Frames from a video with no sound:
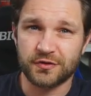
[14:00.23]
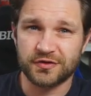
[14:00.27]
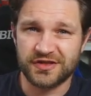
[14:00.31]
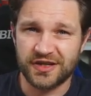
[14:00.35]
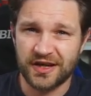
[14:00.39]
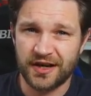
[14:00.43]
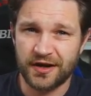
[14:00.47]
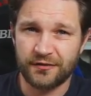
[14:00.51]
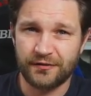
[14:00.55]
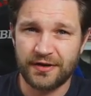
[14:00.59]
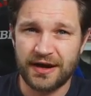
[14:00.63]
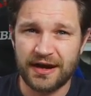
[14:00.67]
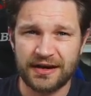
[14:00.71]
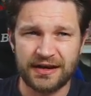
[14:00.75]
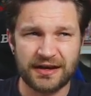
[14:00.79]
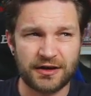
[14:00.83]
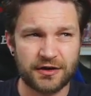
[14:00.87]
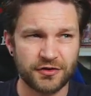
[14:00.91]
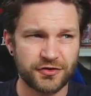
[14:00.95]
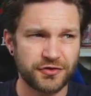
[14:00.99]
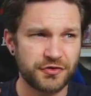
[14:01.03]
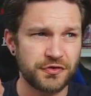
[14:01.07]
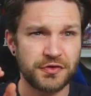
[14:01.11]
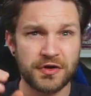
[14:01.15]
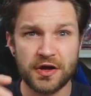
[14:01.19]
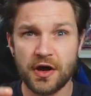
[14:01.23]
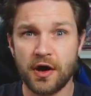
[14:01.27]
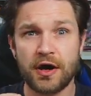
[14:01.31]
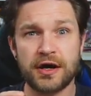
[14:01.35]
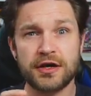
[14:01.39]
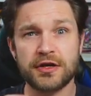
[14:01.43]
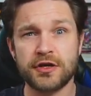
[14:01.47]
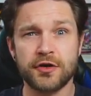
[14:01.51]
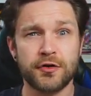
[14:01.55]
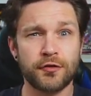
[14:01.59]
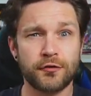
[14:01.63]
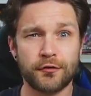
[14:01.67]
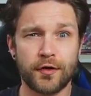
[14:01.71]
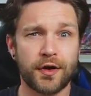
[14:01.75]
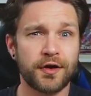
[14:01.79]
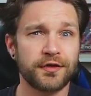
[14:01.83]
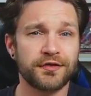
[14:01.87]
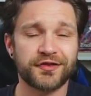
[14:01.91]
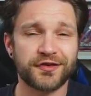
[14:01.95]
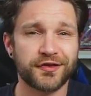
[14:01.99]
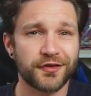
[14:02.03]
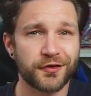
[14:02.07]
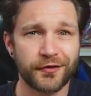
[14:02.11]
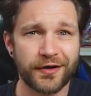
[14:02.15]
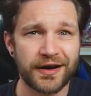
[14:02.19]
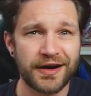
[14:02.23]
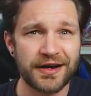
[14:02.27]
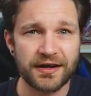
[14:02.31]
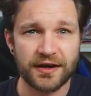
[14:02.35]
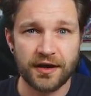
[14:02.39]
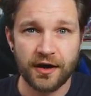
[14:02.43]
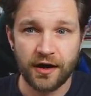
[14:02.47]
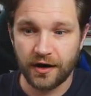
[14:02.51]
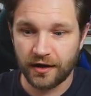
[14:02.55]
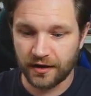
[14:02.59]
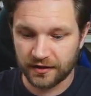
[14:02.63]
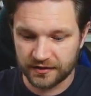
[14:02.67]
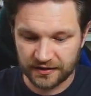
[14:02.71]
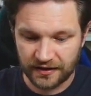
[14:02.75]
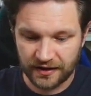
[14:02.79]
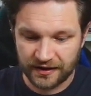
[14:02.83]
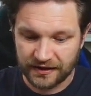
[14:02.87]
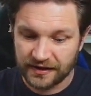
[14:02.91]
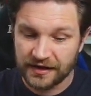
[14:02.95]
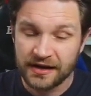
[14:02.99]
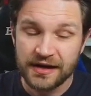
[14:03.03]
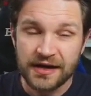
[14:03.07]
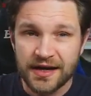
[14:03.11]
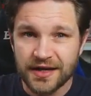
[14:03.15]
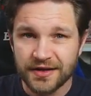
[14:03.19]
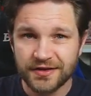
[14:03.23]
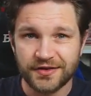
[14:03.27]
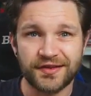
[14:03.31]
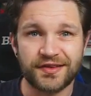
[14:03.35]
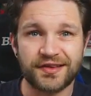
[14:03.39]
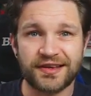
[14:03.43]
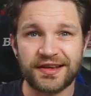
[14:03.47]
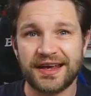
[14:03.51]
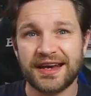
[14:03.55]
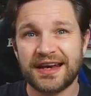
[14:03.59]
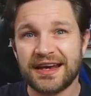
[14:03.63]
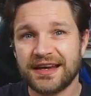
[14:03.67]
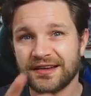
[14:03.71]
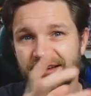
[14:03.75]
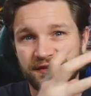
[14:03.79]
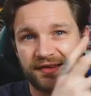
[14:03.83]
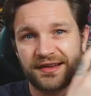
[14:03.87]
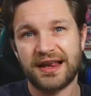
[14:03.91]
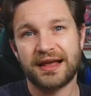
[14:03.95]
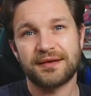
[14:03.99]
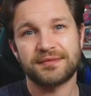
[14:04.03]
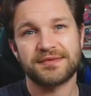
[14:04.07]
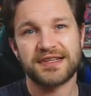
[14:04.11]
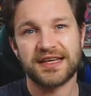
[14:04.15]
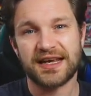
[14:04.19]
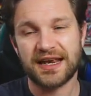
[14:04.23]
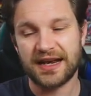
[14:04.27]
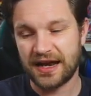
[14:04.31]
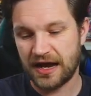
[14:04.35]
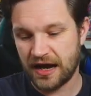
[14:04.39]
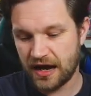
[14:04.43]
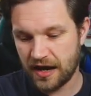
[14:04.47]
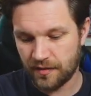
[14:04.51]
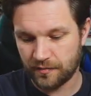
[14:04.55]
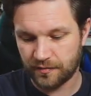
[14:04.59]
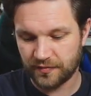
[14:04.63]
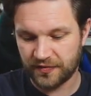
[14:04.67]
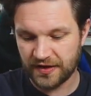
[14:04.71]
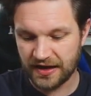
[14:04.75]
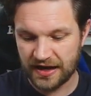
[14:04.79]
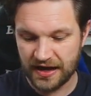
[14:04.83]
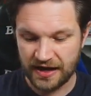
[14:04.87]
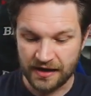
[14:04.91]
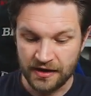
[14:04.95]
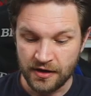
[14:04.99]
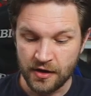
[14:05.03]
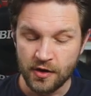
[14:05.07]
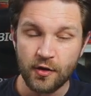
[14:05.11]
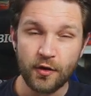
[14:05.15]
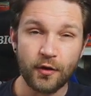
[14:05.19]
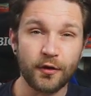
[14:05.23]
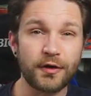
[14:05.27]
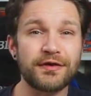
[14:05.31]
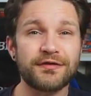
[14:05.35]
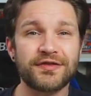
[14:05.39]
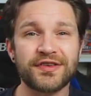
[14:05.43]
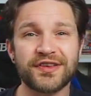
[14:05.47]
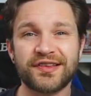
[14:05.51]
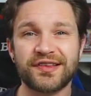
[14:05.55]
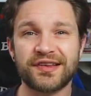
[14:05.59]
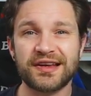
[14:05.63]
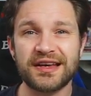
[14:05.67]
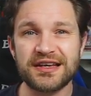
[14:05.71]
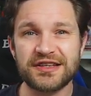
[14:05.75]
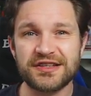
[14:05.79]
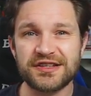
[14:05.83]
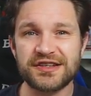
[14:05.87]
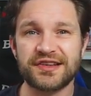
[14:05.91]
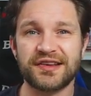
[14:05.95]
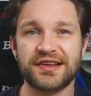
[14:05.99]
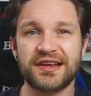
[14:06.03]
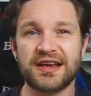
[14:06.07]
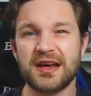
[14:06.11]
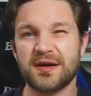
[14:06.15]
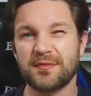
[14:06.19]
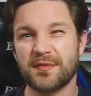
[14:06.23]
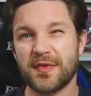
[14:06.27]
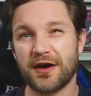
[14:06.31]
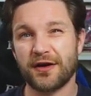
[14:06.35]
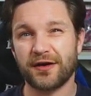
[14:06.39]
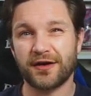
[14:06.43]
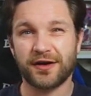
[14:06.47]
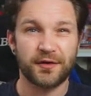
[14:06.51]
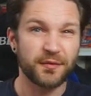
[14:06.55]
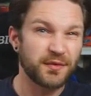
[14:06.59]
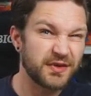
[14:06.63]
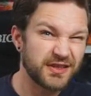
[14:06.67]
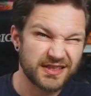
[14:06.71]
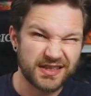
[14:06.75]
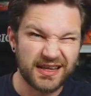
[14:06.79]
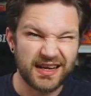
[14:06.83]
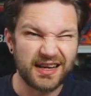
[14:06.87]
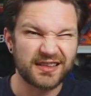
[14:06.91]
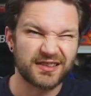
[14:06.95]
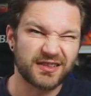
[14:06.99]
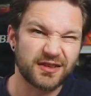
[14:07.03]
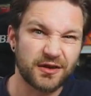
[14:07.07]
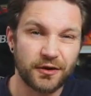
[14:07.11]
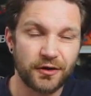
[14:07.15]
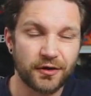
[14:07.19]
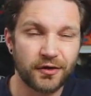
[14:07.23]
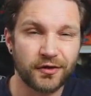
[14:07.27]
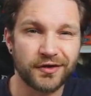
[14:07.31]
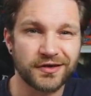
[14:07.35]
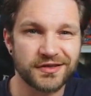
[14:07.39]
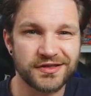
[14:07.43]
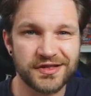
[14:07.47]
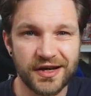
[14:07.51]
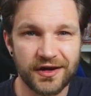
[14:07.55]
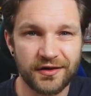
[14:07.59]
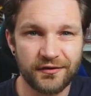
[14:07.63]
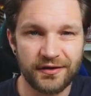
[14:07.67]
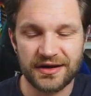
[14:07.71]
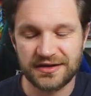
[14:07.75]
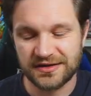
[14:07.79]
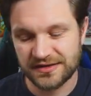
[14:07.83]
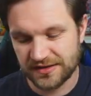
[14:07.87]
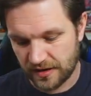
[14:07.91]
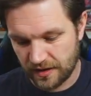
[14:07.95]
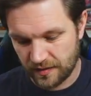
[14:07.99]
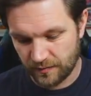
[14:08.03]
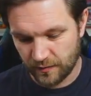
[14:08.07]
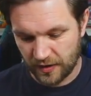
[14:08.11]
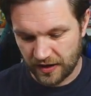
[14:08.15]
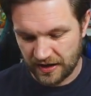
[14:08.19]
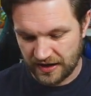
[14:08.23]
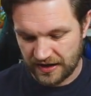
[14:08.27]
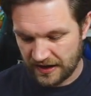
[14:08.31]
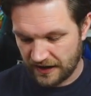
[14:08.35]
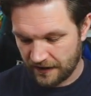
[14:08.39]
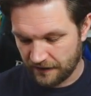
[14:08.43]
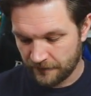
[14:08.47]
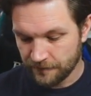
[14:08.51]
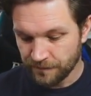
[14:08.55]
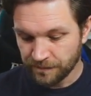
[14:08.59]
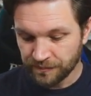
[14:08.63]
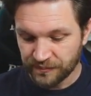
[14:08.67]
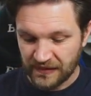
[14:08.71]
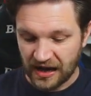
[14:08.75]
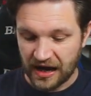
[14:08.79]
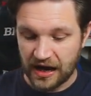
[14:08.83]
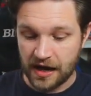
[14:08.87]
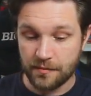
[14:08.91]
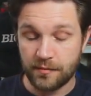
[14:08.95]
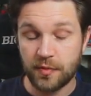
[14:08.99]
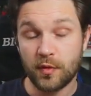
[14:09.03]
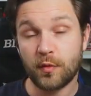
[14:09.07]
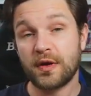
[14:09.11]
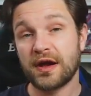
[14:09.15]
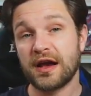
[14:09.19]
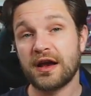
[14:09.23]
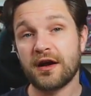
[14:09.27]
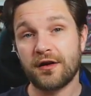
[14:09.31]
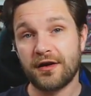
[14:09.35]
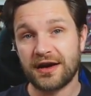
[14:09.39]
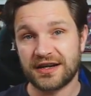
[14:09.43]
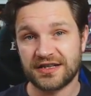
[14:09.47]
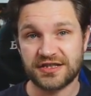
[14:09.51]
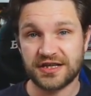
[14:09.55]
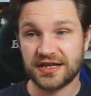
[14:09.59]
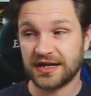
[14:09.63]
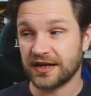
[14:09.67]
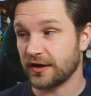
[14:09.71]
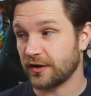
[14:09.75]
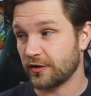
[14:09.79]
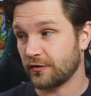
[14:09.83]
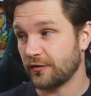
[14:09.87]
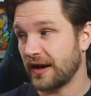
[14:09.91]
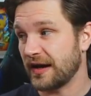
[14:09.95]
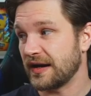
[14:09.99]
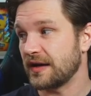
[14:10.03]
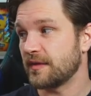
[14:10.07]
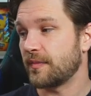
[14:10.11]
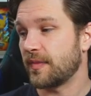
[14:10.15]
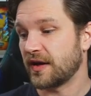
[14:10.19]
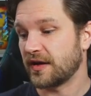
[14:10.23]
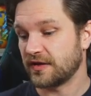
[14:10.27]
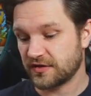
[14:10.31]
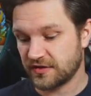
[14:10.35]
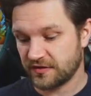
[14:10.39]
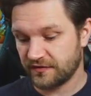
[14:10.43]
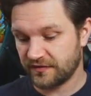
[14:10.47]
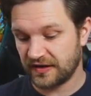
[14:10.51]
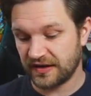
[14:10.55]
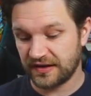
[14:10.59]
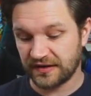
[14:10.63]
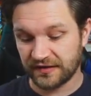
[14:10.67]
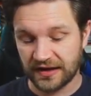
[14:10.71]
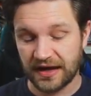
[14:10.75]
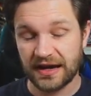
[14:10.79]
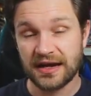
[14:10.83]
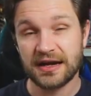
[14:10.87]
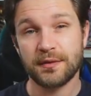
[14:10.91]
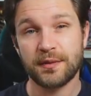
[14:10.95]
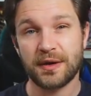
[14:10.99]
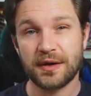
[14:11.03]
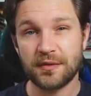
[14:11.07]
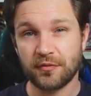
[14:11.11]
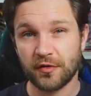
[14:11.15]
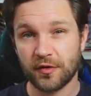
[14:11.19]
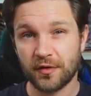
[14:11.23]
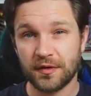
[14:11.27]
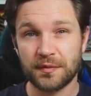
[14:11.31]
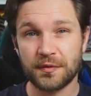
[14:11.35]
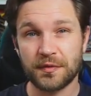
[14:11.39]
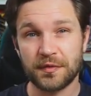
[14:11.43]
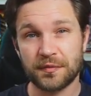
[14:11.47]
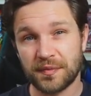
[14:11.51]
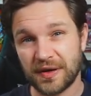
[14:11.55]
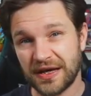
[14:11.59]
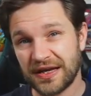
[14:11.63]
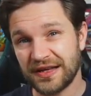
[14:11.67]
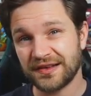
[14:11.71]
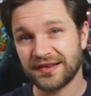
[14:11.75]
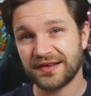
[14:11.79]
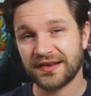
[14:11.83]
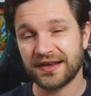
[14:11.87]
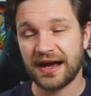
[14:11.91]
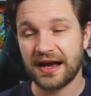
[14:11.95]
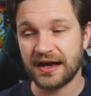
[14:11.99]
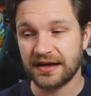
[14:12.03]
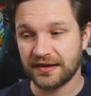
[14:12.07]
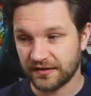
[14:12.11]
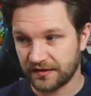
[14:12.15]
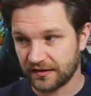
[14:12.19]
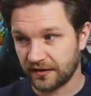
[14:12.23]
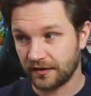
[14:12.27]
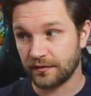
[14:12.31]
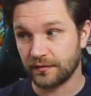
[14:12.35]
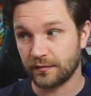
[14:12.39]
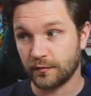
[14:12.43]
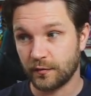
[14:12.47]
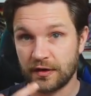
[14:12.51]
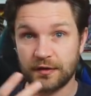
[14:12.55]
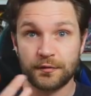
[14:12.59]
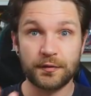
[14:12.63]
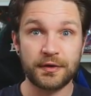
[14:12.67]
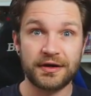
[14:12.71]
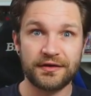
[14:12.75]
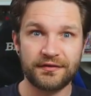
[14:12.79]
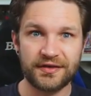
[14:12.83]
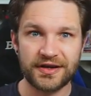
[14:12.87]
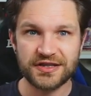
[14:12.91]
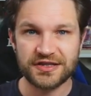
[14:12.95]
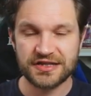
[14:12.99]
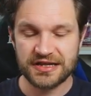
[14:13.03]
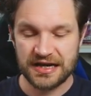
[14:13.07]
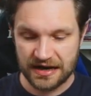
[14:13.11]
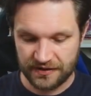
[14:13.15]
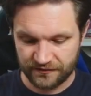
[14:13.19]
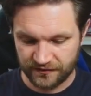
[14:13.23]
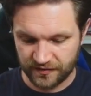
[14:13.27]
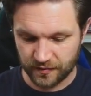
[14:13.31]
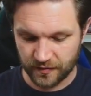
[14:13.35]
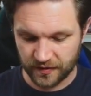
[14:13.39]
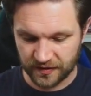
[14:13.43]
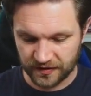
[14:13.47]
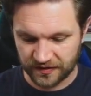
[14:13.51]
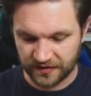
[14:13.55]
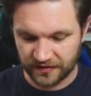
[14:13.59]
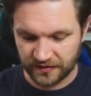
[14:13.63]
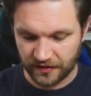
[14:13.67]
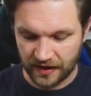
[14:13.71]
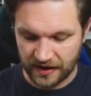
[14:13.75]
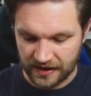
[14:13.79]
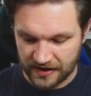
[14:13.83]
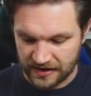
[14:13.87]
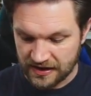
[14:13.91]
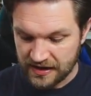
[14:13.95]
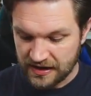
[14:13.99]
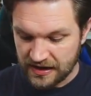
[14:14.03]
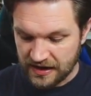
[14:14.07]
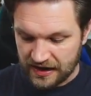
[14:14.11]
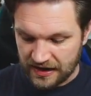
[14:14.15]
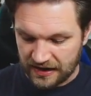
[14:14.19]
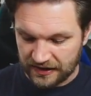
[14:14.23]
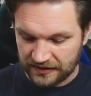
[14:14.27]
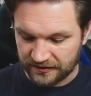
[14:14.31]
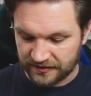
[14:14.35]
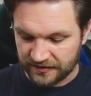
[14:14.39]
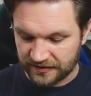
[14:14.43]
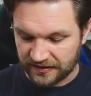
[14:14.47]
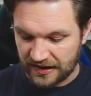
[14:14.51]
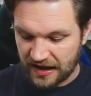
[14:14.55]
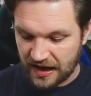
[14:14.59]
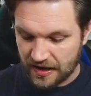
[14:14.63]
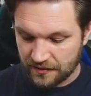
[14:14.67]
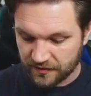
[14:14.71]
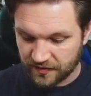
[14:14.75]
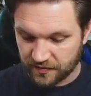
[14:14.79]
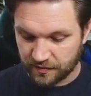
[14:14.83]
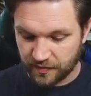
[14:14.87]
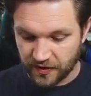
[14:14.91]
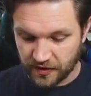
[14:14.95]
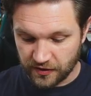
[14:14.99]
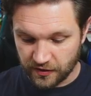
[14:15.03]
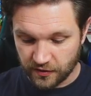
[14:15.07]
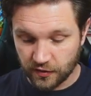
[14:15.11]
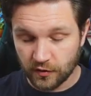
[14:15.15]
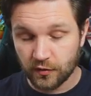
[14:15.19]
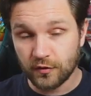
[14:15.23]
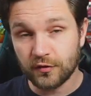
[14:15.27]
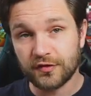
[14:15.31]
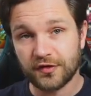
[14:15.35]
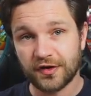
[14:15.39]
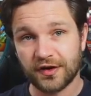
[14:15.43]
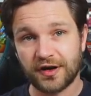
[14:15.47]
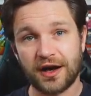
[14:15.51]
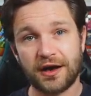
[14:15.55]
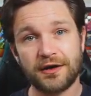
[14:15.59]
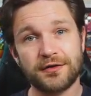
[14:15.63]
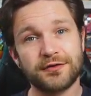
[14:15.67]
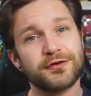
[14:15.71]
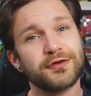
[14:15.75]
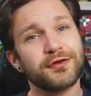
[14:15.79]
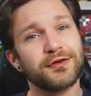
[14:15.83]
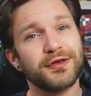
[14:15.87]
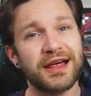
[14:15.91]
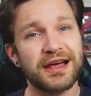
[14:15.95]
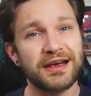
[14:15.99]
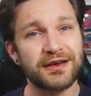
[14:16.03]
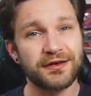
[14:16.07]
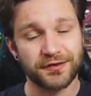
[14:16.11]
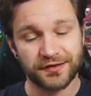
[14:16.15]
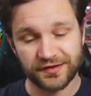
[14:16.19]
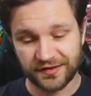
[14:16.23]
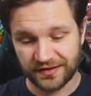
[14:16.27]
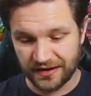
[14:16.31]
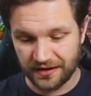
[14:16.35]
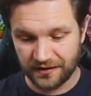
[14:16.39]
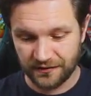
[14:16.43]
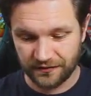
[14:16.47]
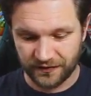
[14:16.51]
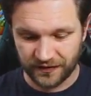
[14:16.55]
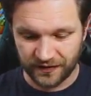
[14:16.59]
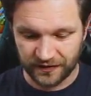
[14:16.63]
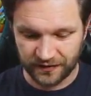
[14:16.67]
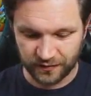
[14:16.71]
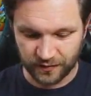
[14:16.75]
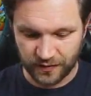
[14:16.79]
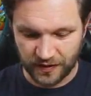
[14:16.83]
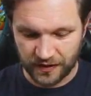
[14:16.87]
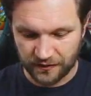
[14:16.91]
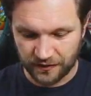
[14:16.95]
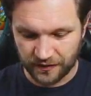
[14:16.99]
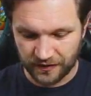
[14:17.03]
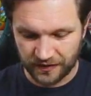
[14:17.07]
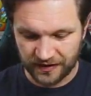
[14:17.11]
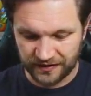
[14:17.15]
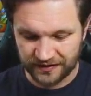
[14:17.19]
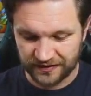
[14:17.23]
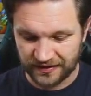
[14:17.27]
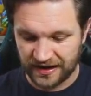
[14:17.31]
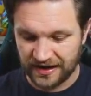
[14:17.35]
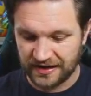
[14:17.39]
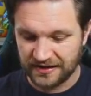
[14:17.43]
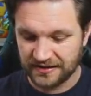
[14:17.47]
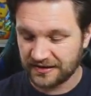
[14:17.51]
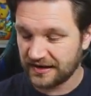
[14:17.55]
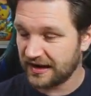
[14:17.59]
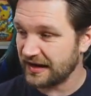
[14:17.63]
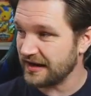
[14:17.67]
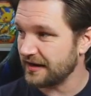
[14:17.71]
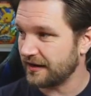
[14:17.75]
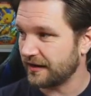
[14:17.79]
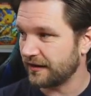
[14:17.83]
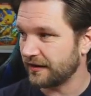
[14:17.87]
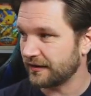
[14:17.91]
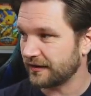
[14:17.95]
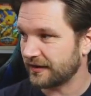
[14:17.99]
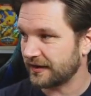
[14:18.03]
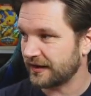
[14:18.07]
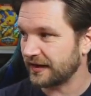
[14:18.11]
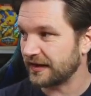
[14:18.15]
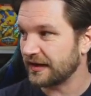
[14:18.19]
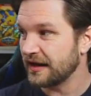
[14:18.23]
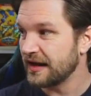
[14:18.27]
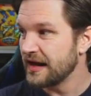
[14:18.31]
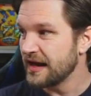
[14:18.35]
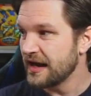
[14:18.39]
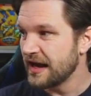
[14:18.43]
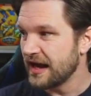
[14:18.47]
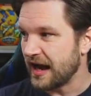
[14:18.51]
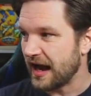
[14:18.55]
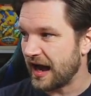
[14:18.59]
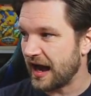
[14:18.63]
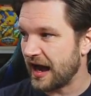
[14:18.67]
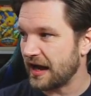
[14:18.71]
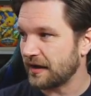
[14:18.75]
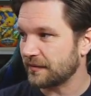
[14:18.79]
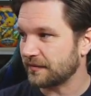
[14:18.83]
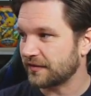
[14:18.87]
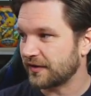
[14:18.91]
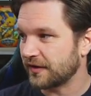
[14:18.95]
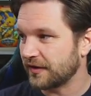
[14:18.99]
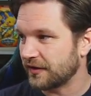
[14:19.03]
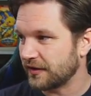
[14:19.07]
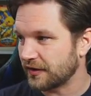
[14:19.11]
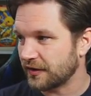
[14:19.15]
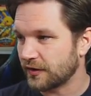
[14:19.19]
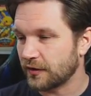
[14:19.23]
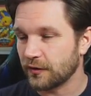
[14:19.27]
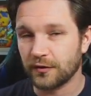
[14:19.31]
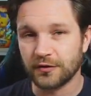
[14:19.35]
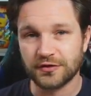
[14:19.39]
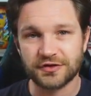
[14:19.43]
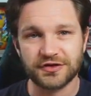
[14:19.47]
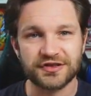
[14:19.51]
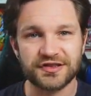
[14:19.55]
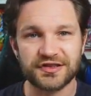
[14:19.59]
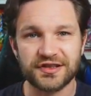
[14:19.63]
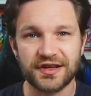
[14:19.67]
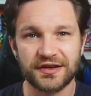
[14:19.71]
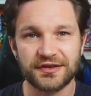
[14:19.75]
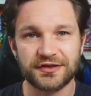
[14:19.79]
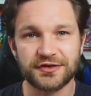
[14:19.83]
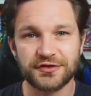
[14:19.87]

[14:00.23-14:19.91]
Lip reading: turnaround, it costs you €9 to grade a card, like just to get it in slab, to get it up there, or even CGC in America, which has got a longer turnaround time right now. But we are actually going to grade a bunch of these anyway, probably with PCA, so we will eventually have them on the site in slabs, but you could also go and do that yourself as well, guys, and they are looking absolutely gorgeous, those